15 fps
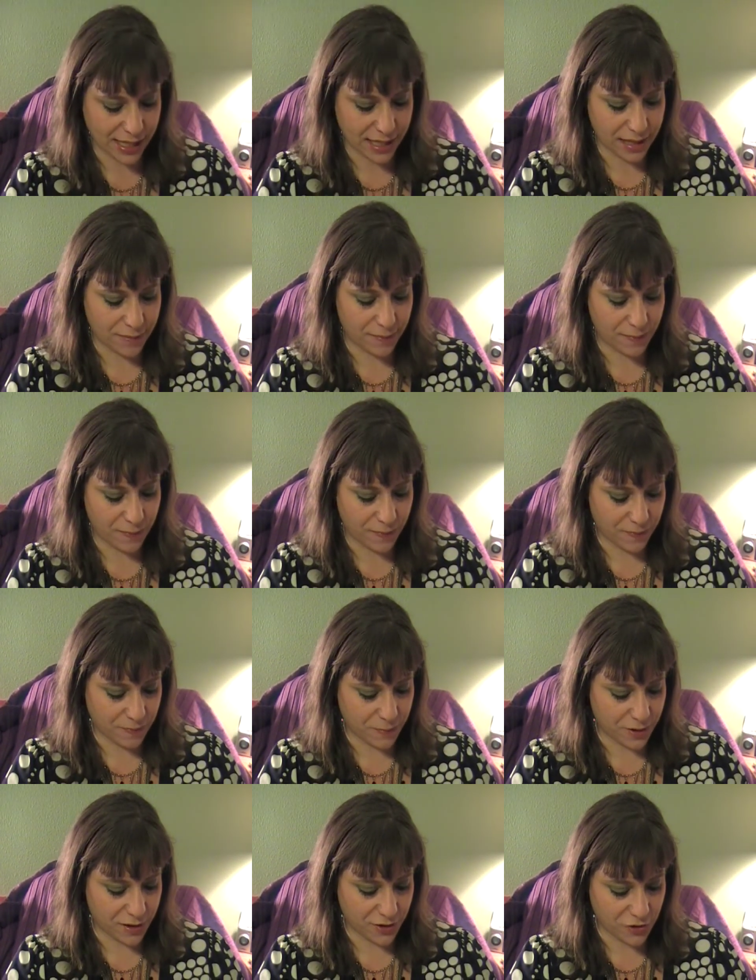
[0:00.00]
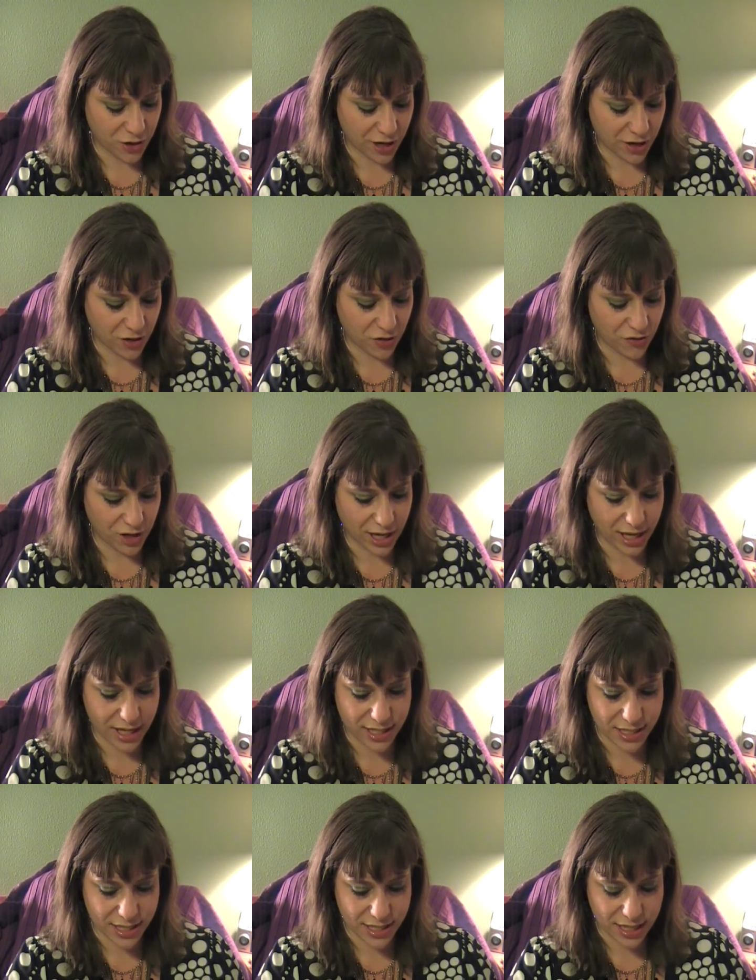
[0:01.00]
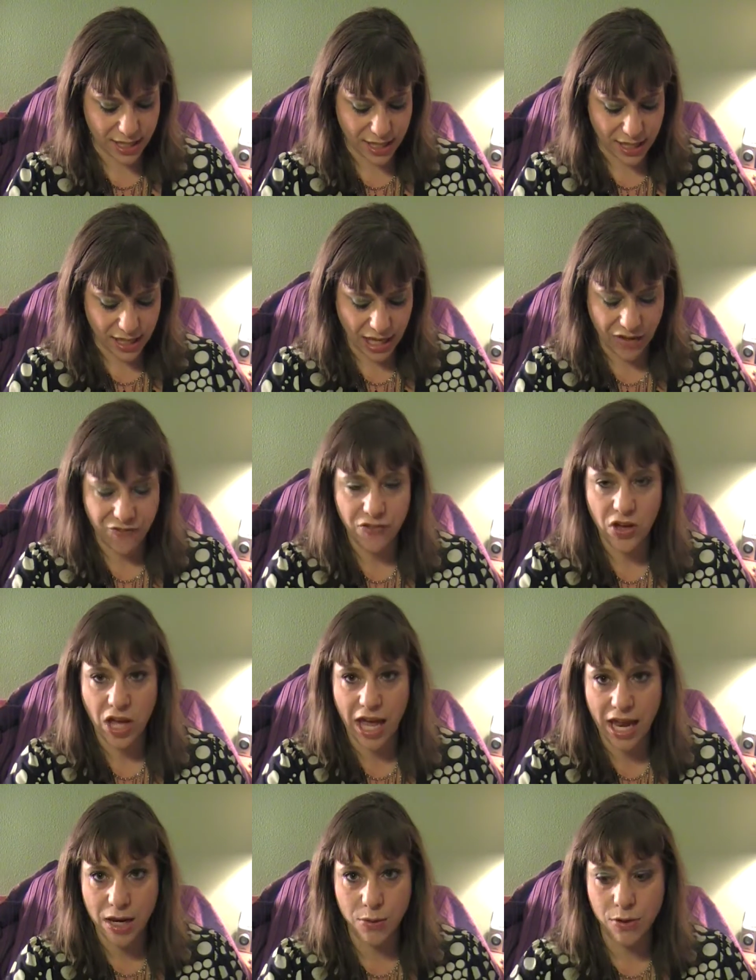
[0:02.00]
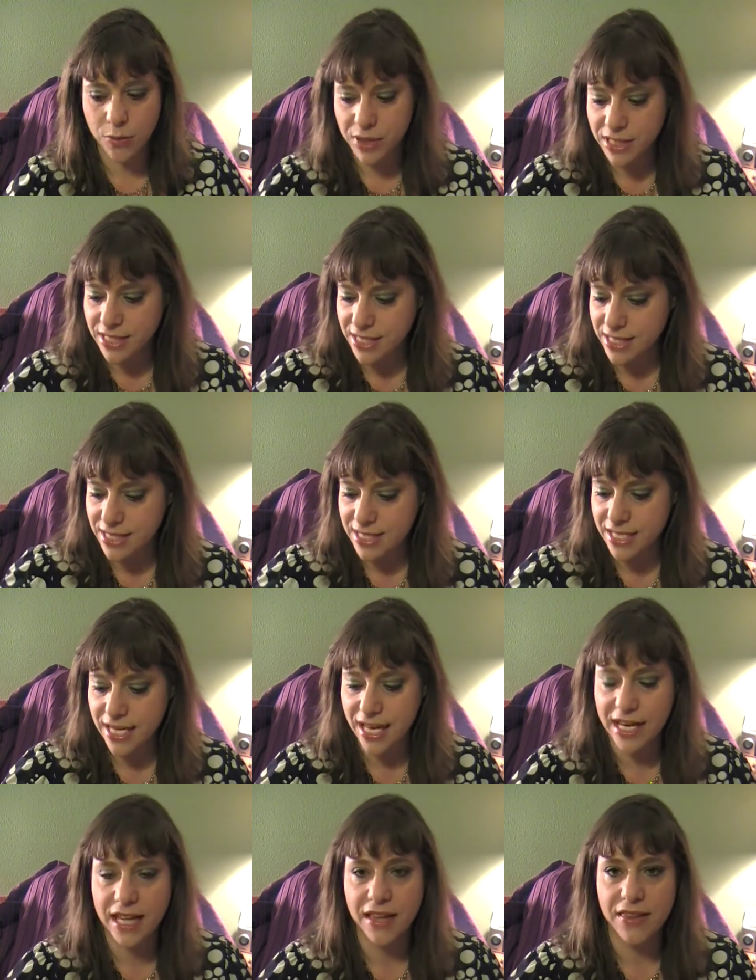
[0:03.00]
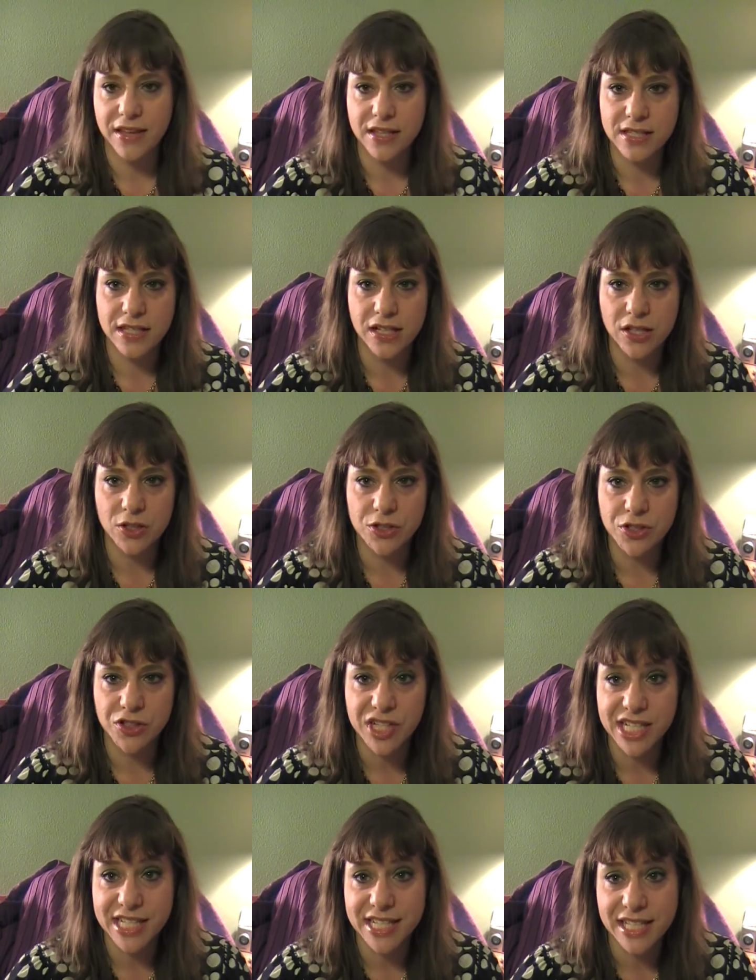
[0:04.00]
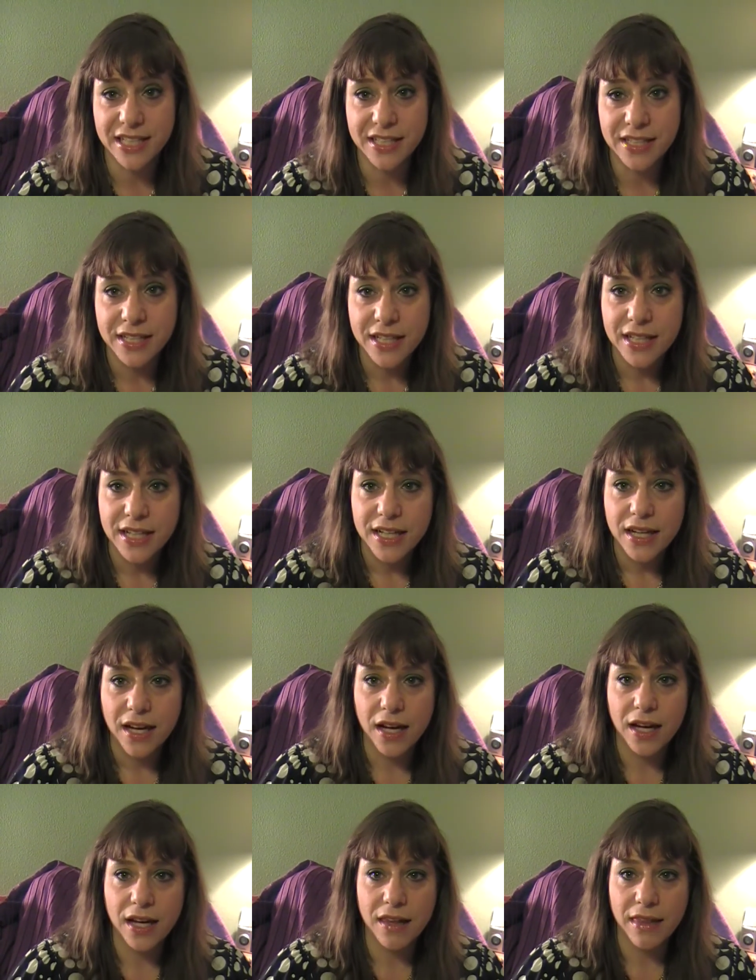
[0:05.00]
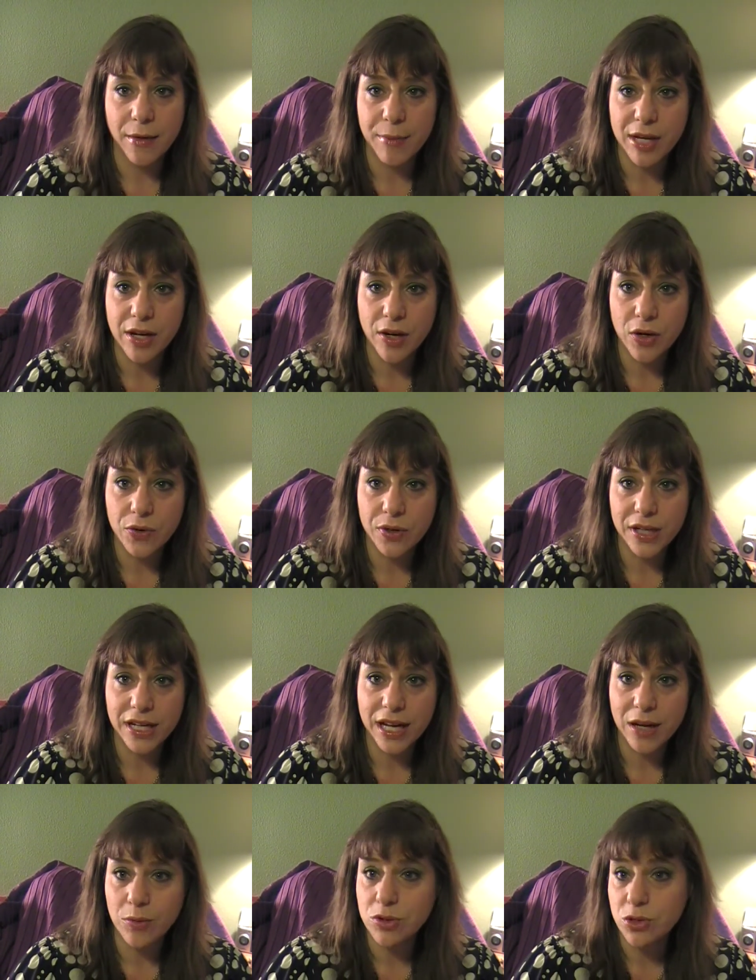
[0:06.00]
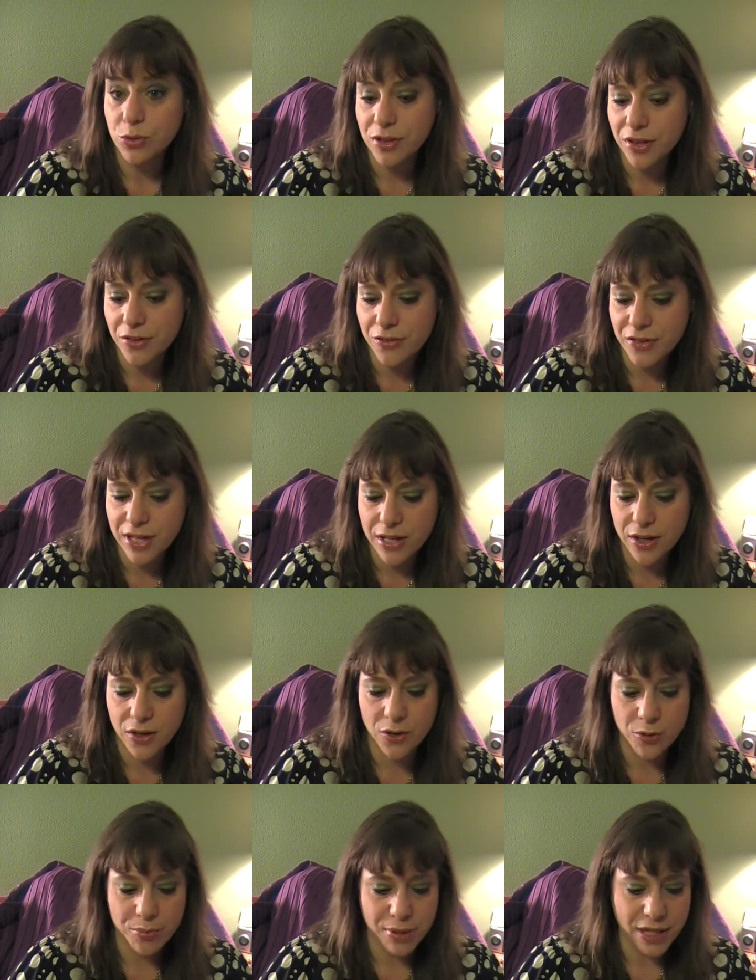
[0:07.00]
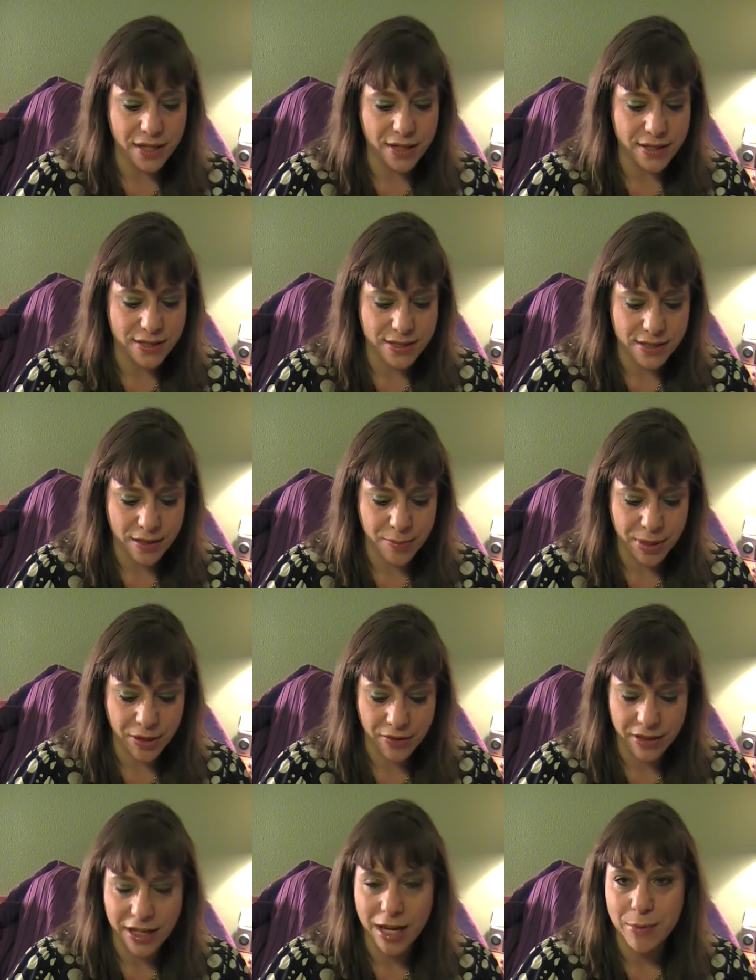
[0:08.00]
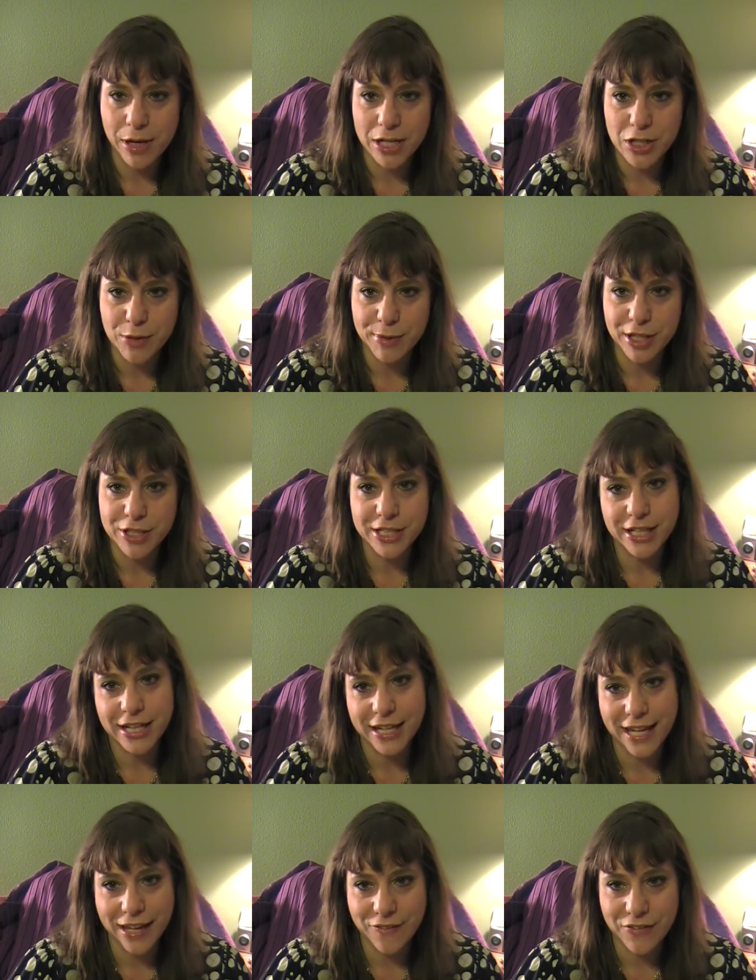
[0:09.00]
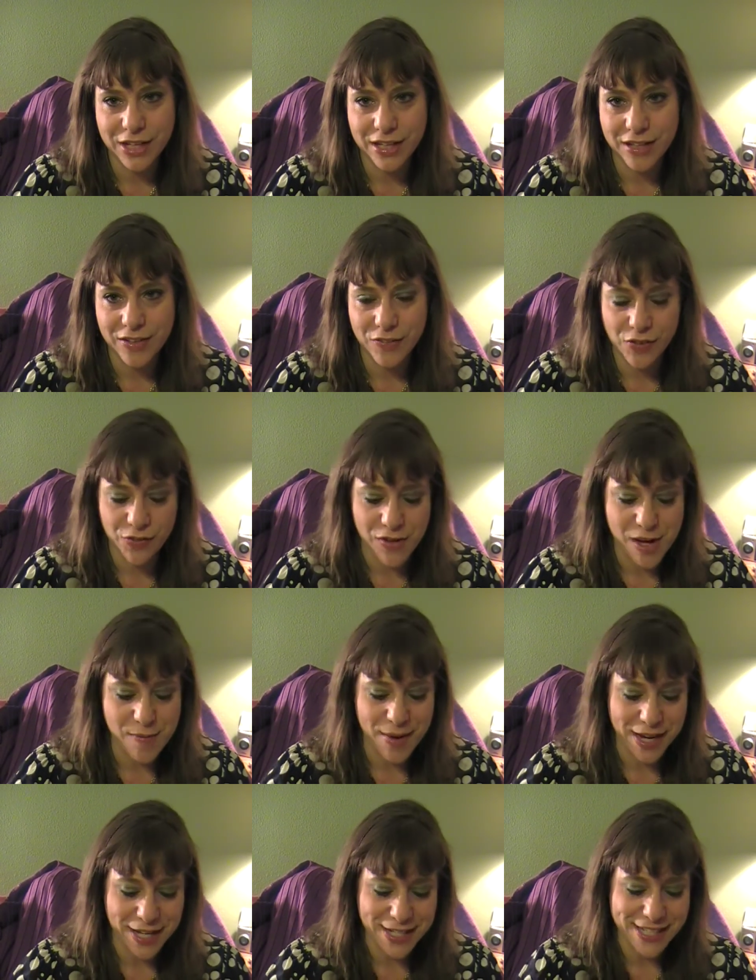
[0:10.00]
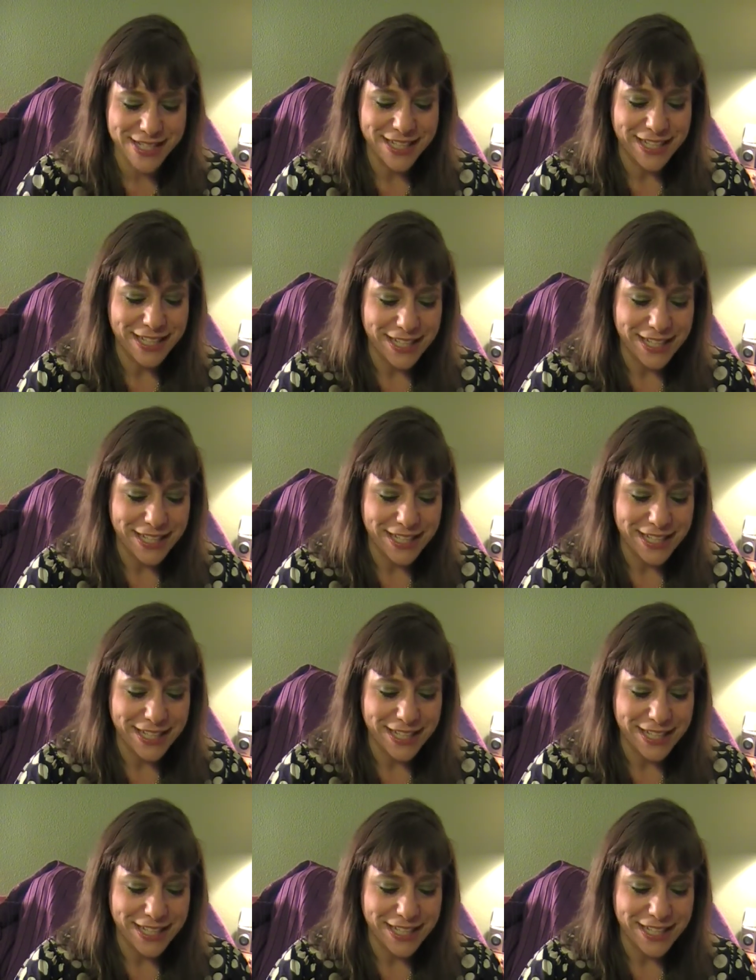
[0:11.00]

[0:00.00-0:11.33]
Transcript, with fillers: I'm going to try to go fast. If anyone wants to see any of these in closer detail, uh, let me know and I will do another video because apparently I bought too much and I can't fit into 15 minutes.